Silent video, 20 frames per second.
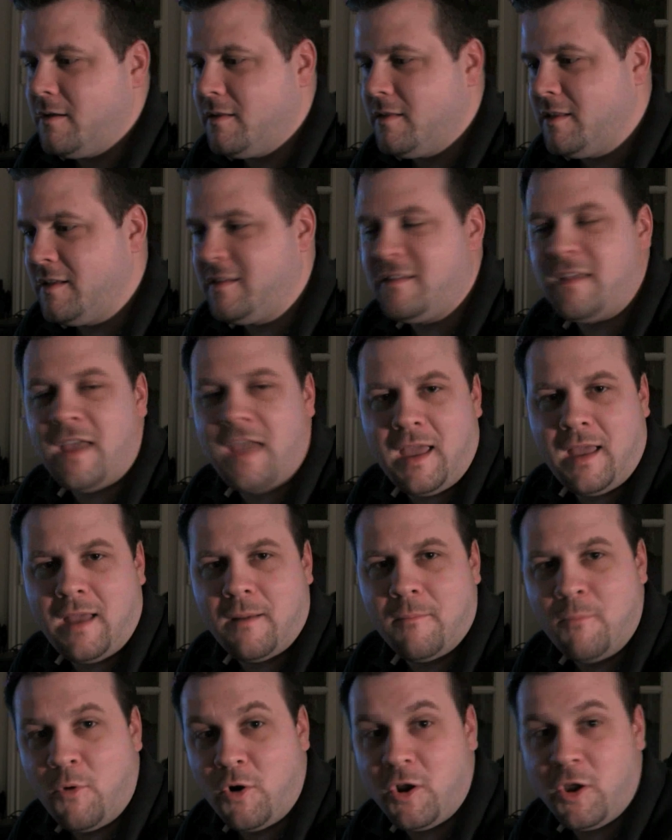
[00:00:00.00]
let's say,
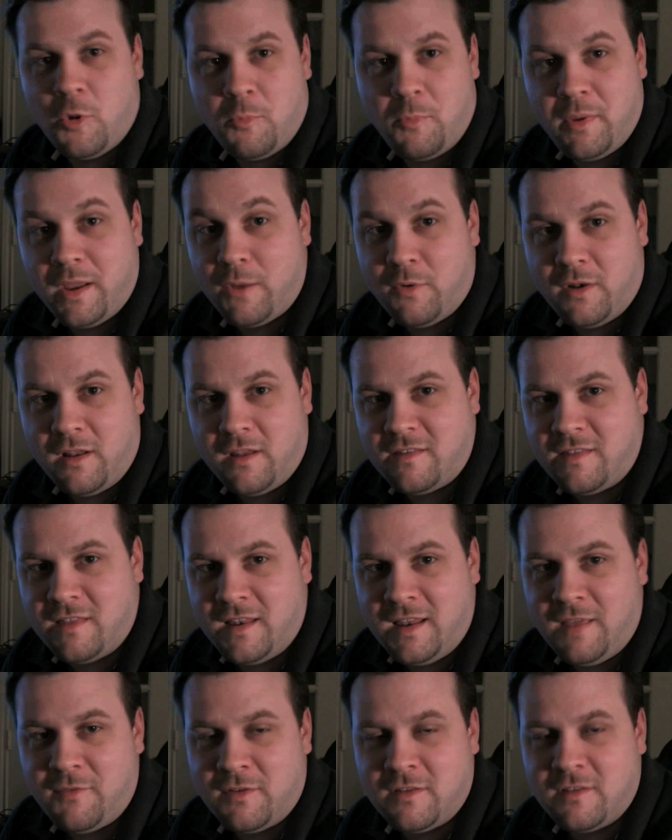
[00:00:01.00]
more ubiquitous
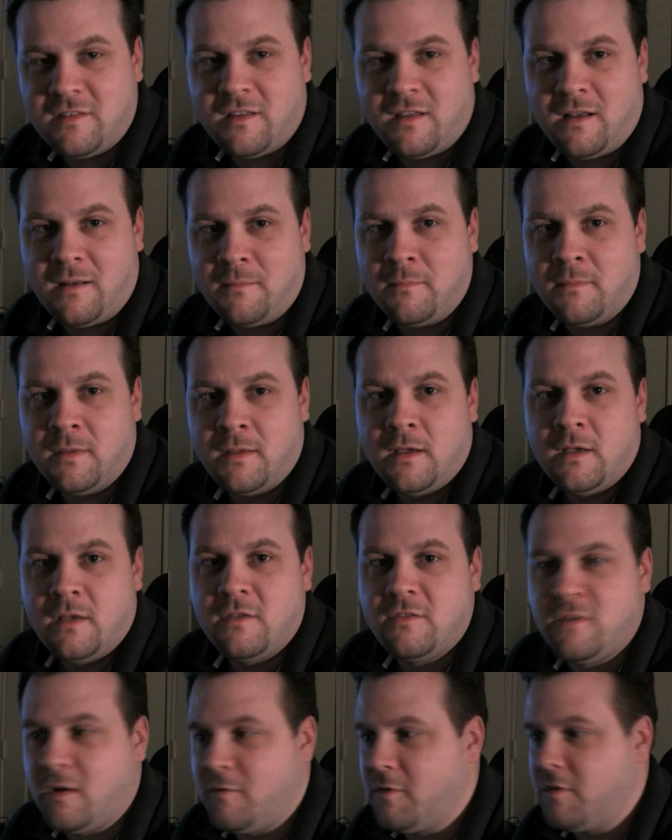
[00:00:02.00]
than even some
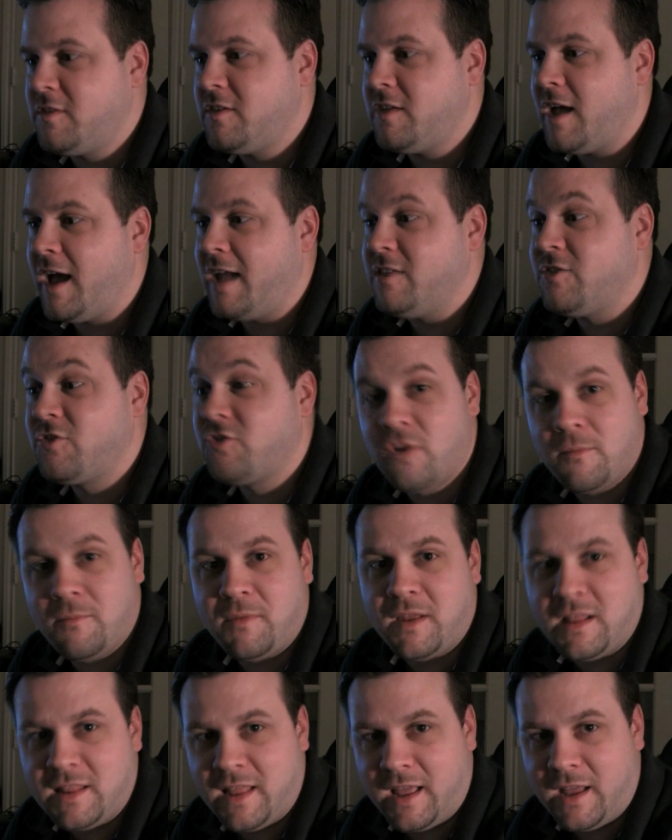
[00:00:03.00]
server-side
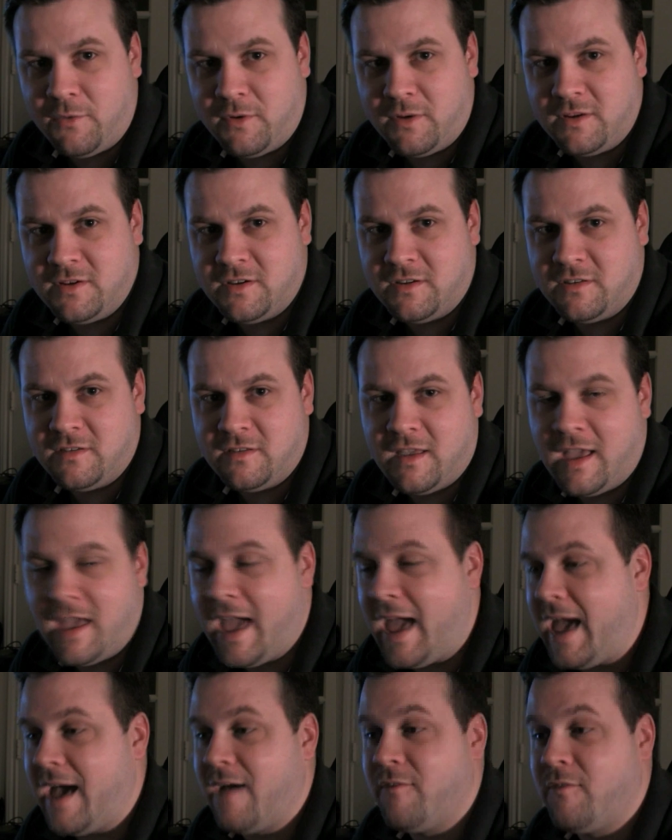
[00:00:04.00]
scripting languages
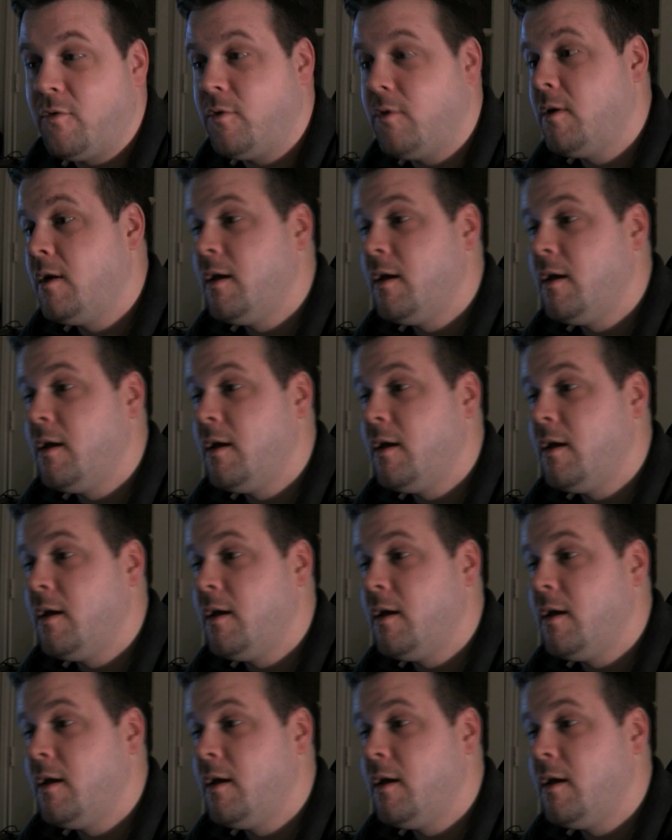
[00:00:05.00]
have.